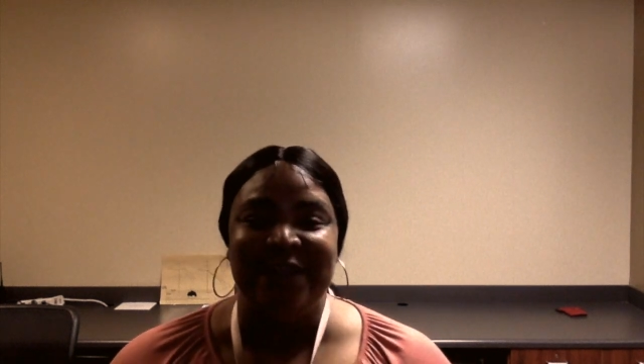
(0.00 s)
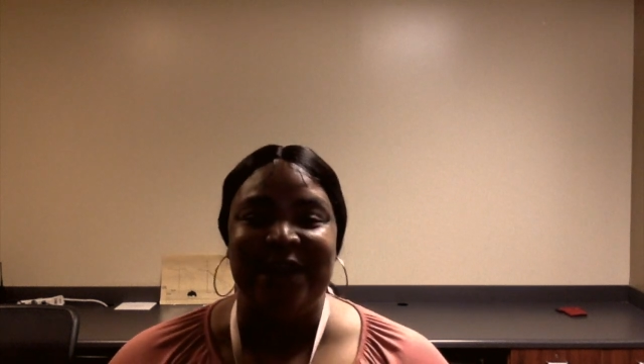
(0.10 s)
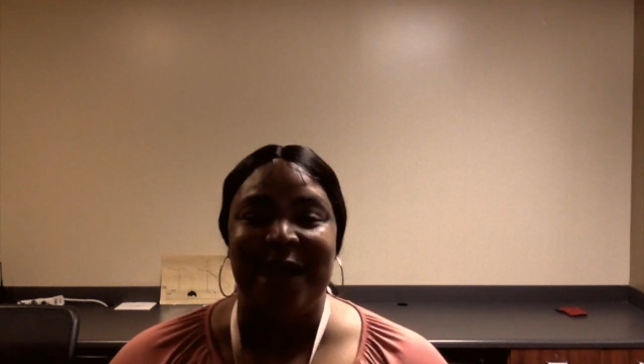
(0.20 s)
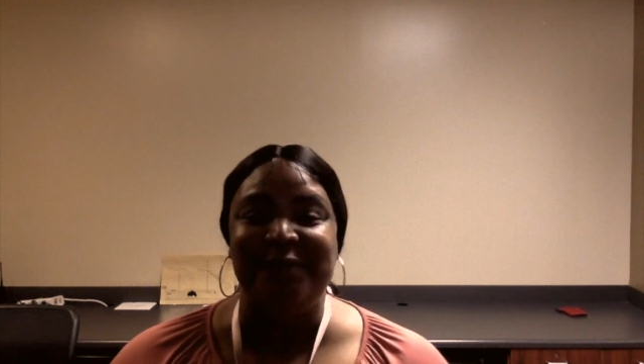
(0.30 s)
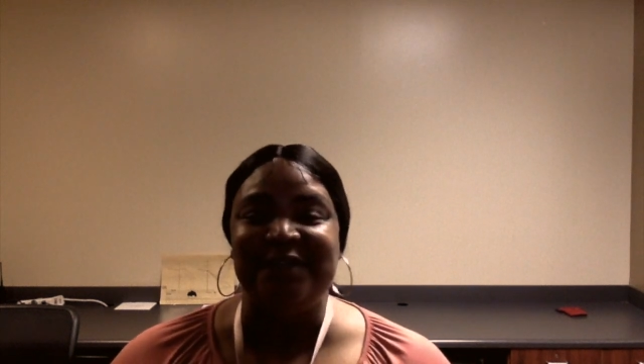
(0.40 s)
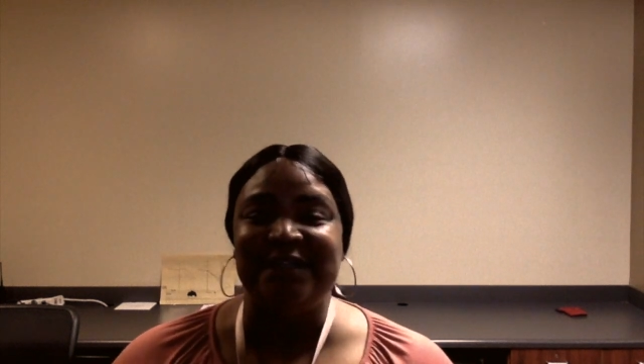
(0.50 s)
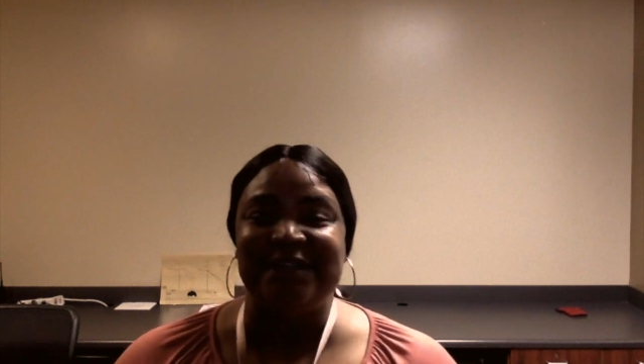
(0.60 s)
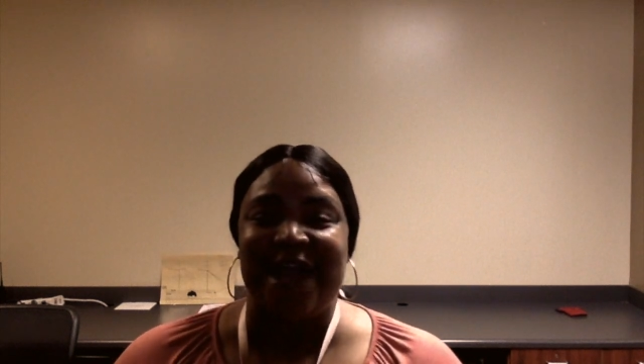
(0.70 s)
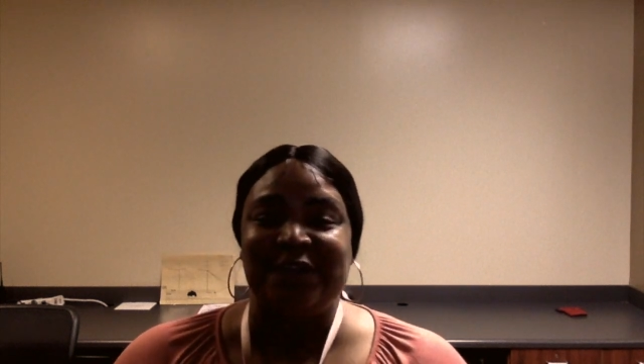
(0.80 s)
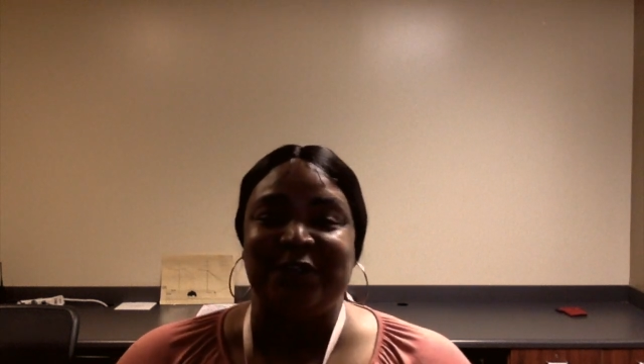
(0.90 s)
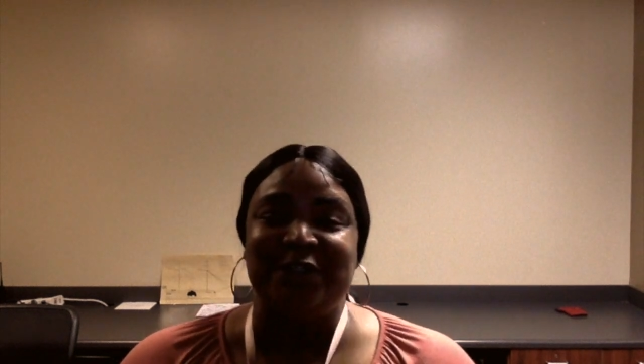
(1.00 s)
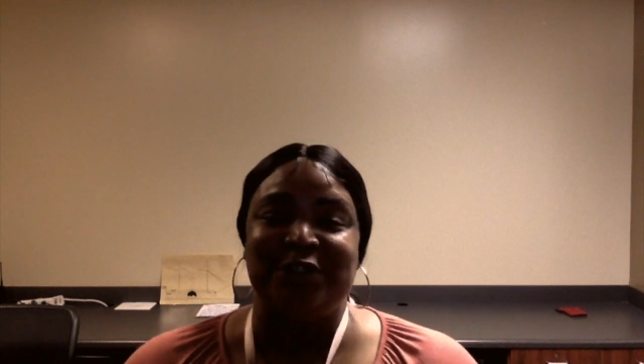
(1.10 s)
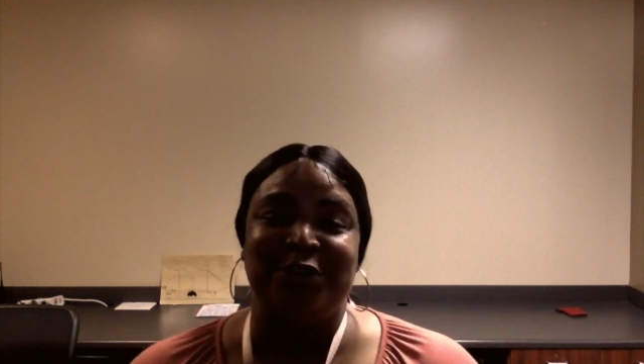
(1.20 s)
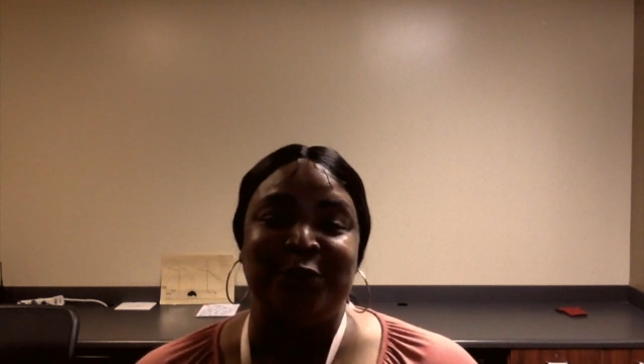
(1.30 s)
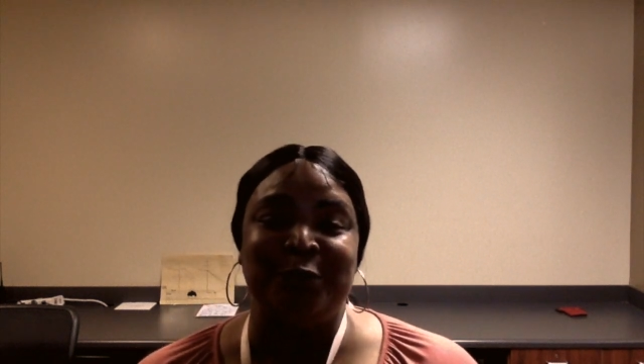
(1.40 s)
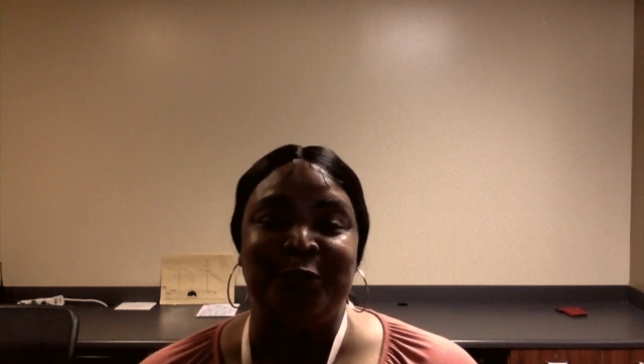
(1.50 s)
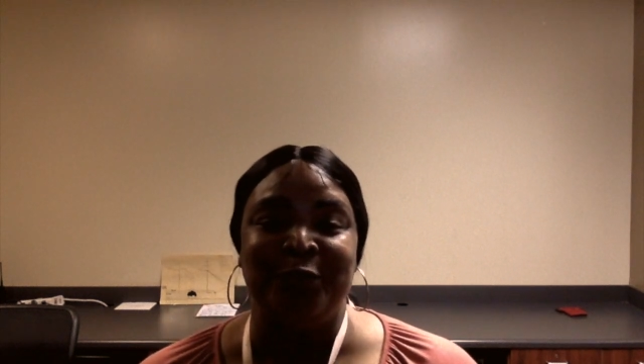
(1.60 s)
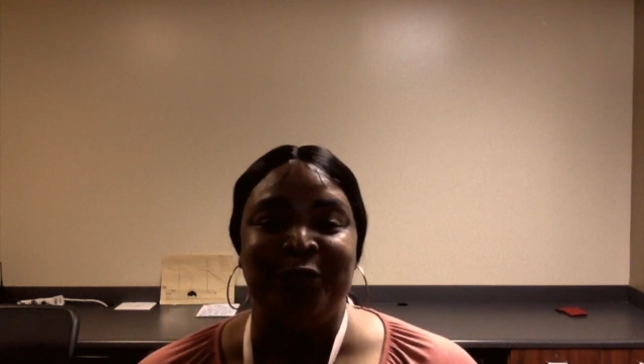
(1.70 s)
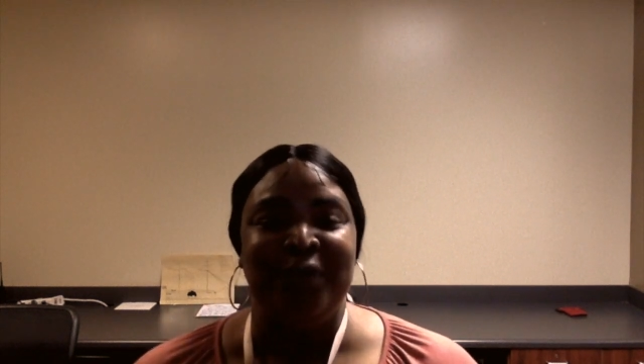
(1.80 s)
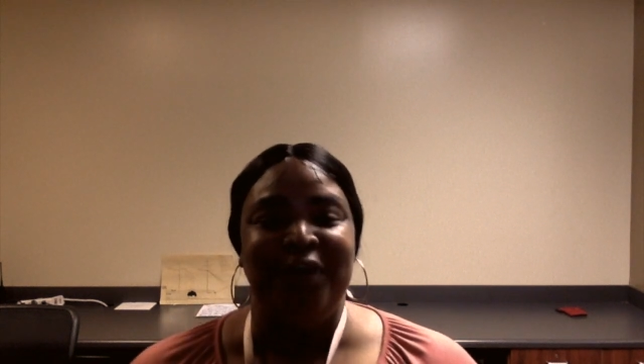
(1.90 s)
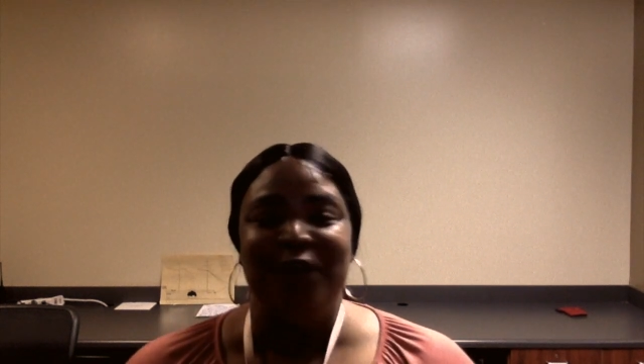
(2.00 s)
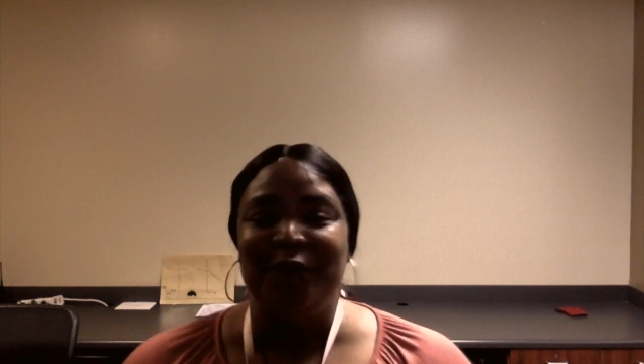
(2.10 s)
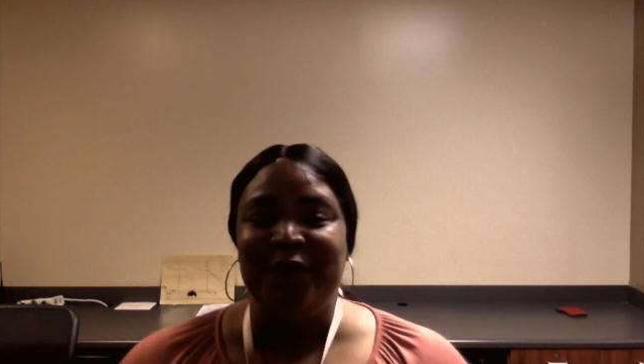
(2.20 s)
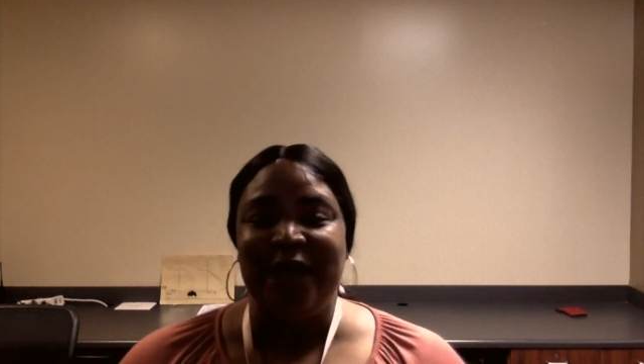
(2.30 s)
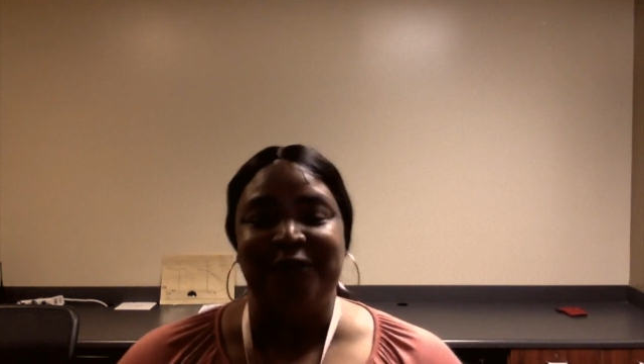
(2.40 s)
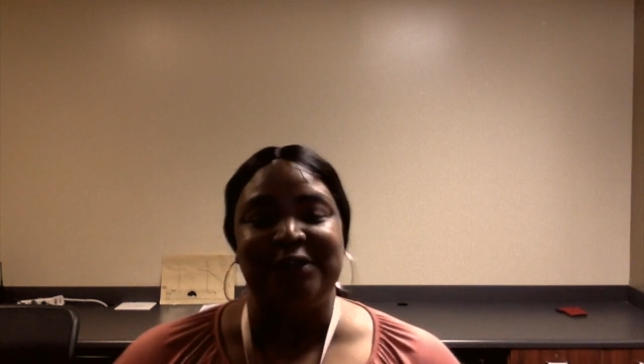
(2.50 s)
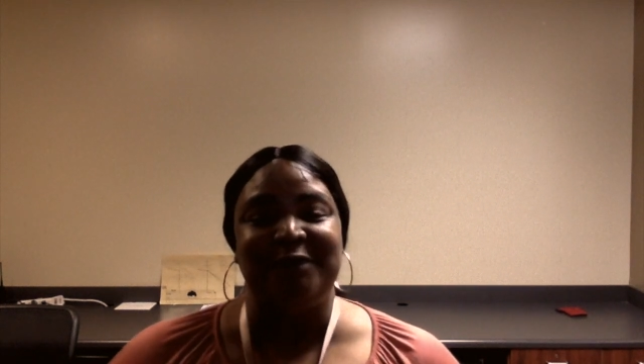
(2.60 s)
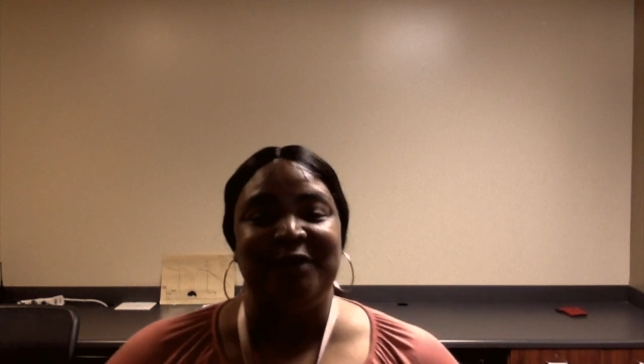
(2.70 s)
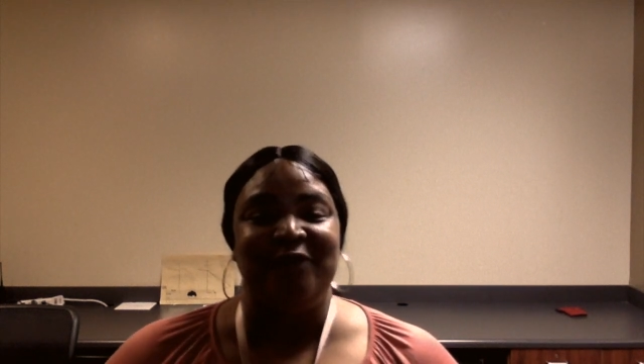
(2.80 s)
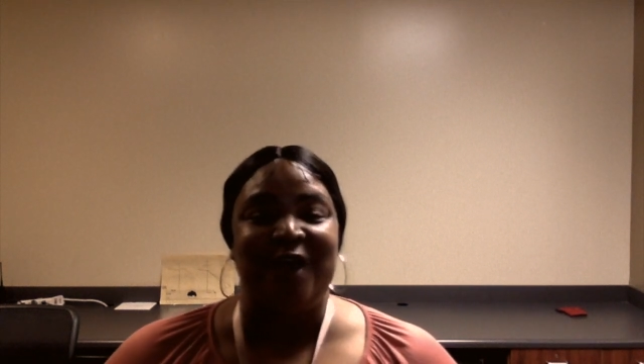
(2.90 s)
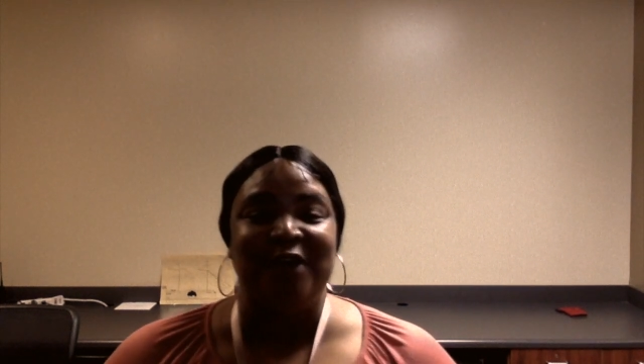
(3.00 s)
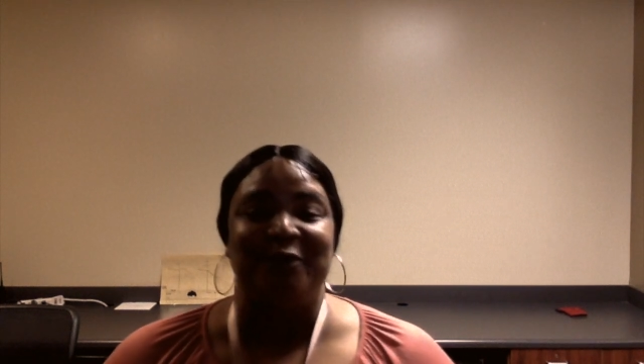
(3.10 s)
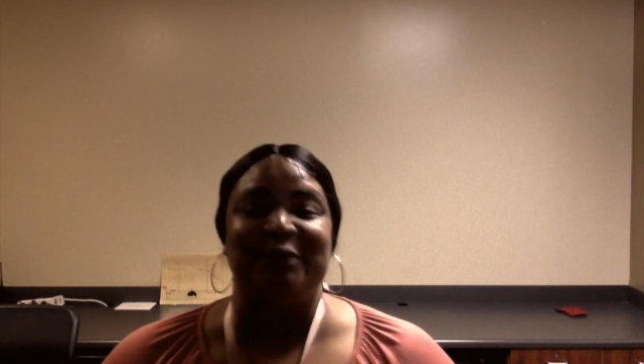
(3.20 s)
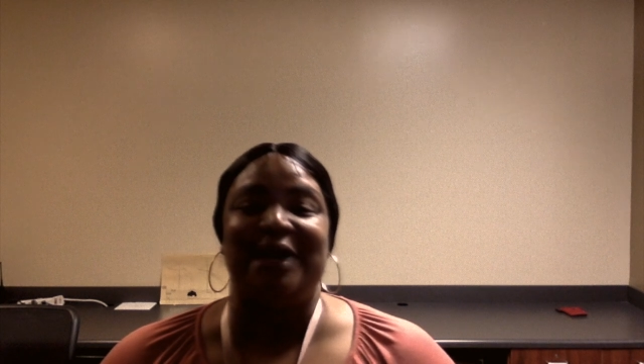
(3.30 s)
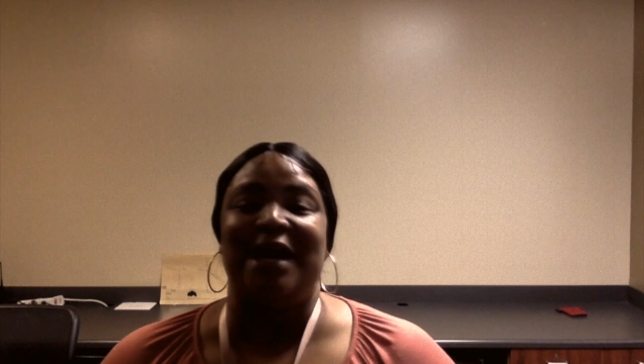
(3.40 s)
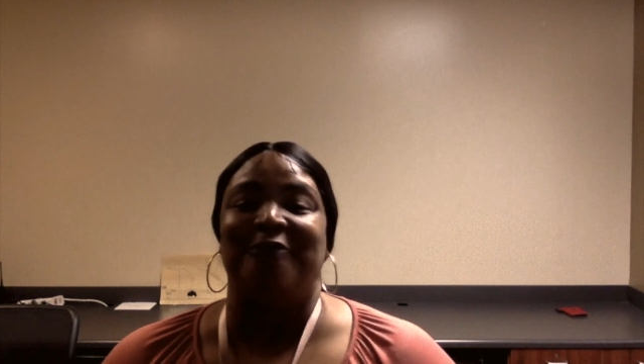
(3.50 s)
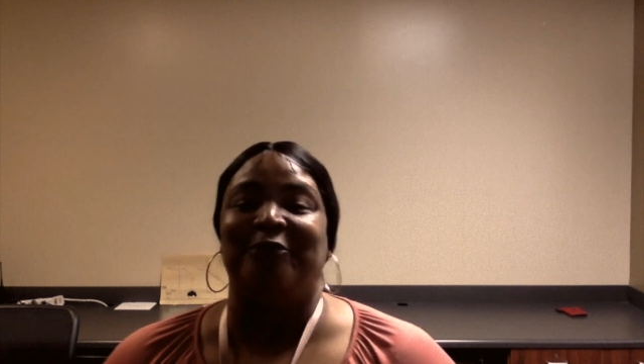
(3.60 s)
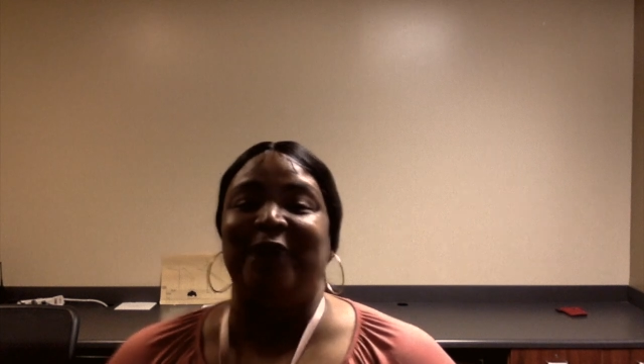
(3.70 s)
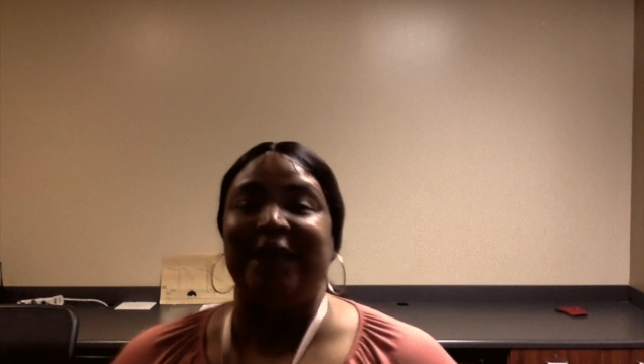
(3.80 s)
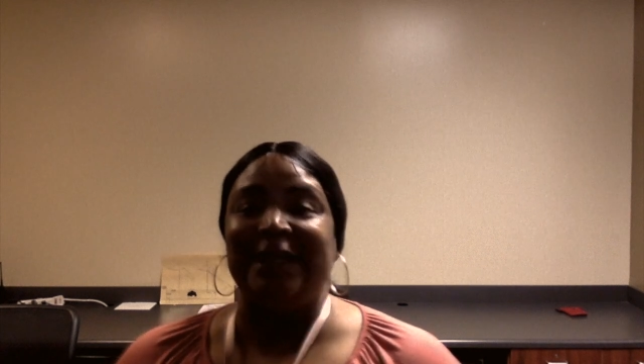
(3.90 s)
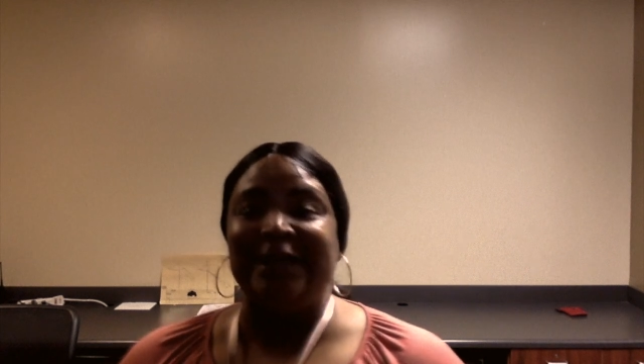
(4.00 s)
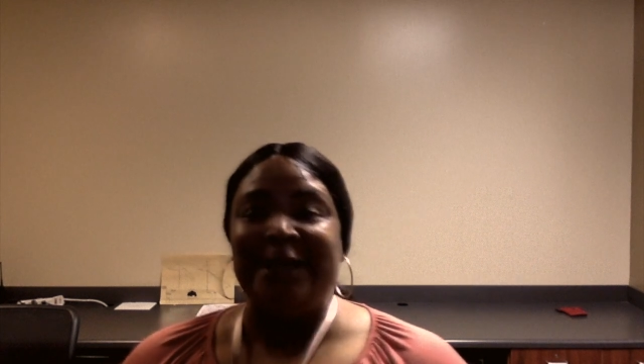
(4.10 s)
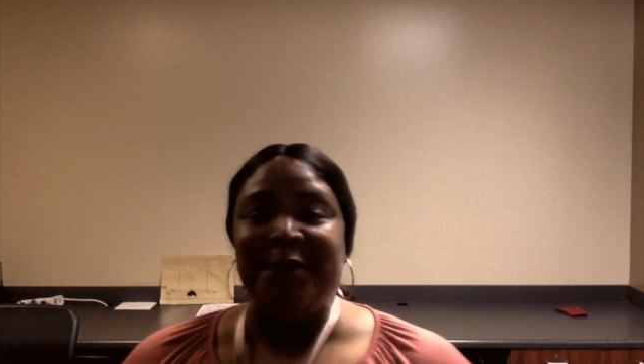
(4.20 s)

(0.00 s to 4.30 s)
the opposite is actually true. You won't have to spend valuable time reading